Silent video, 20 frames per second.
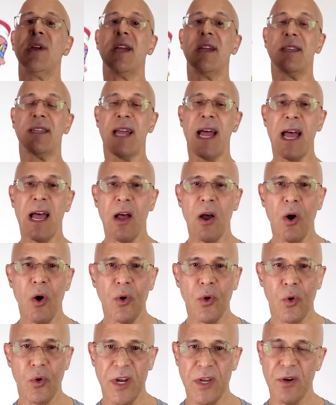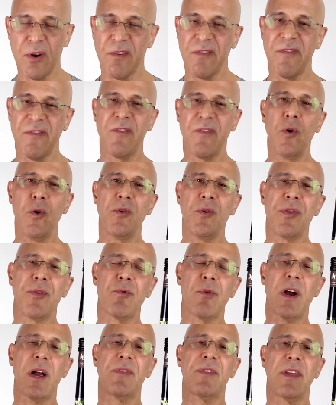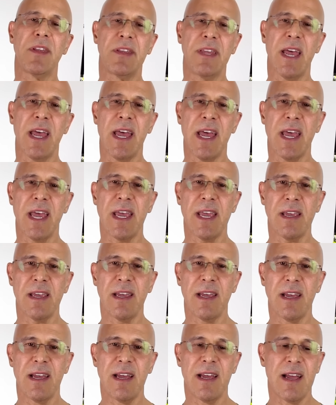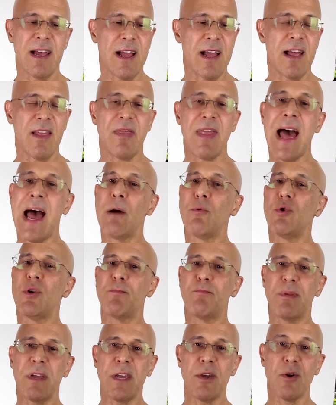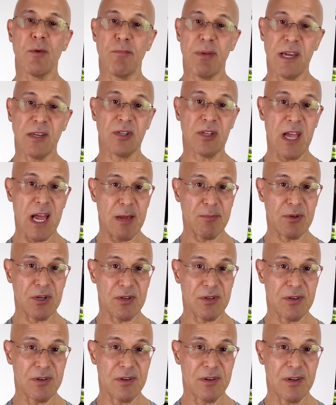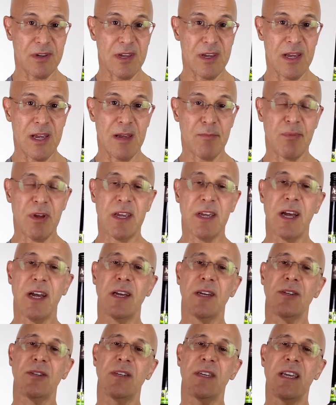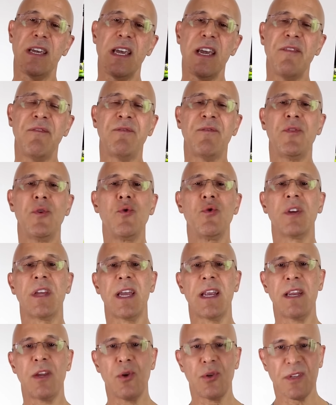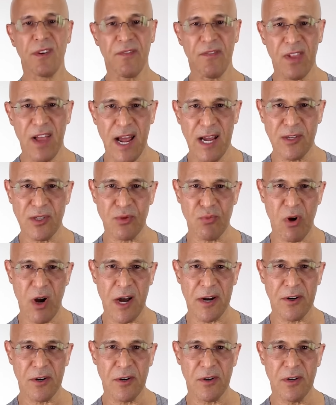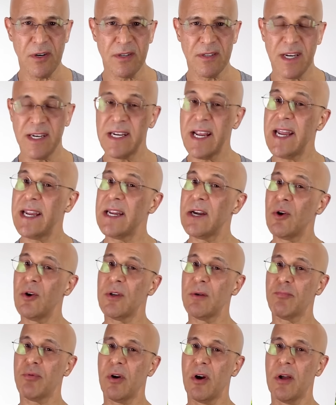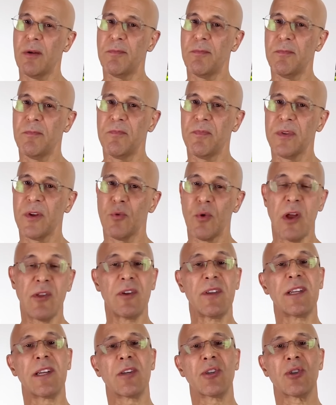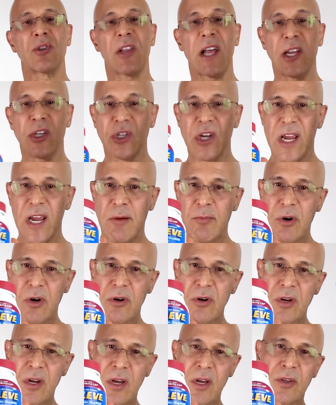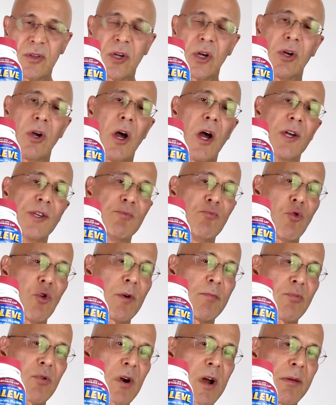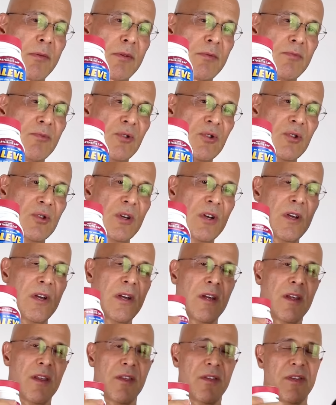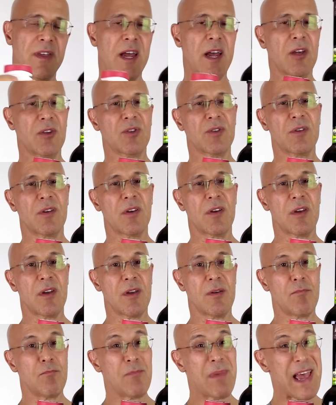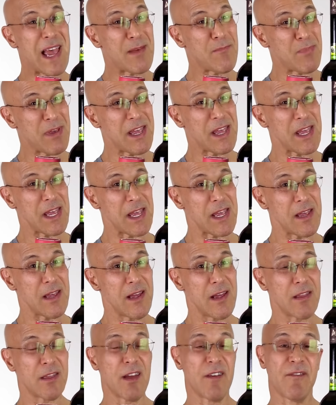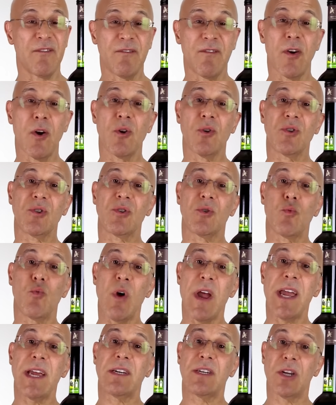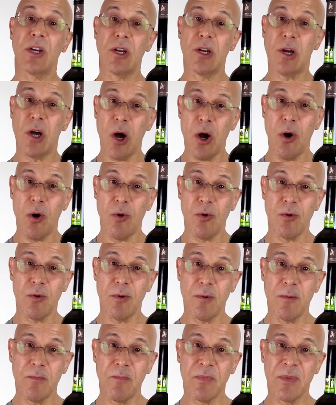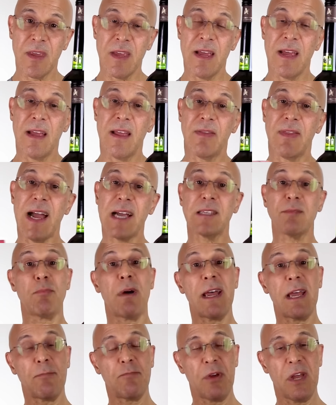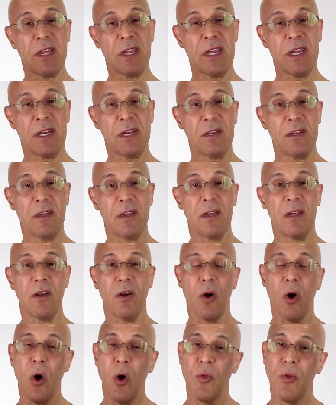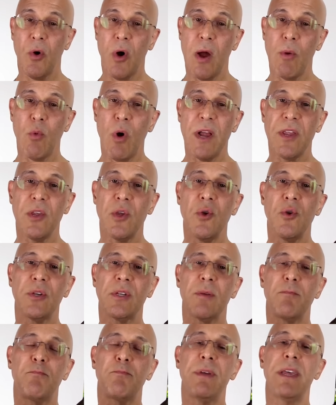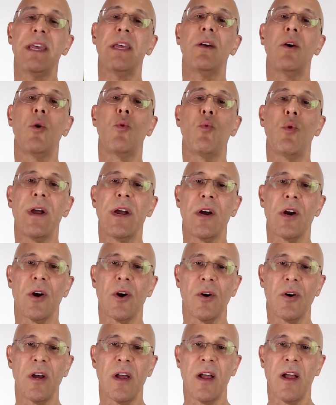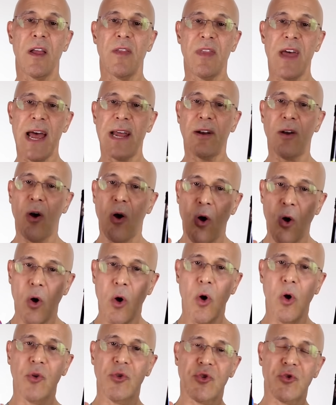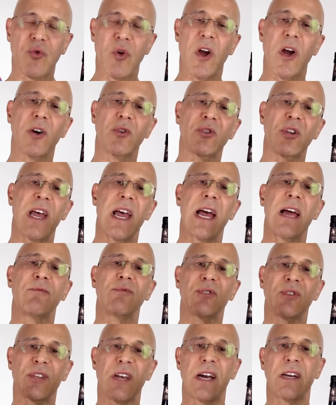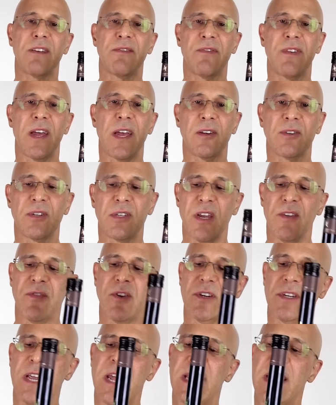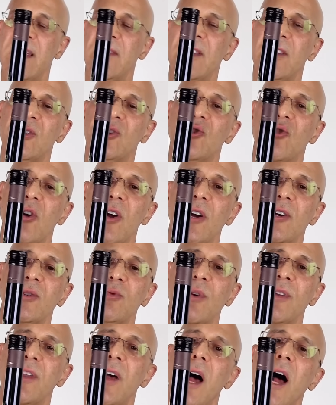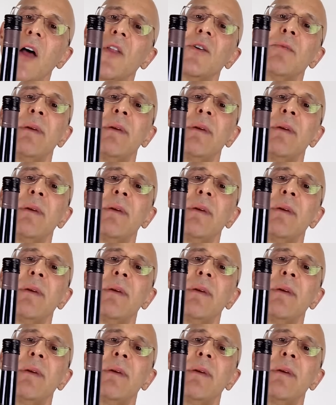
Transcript: it down or in your food throughout the day, that would be your best option. Because if you can use a fly swatter to take care of the problem, rather than a sledgehammer to cause more problems, this may be the first way to go. That's my opinion, although I want you to be aware that all drugs have side effects. And if you're taking these drugs with other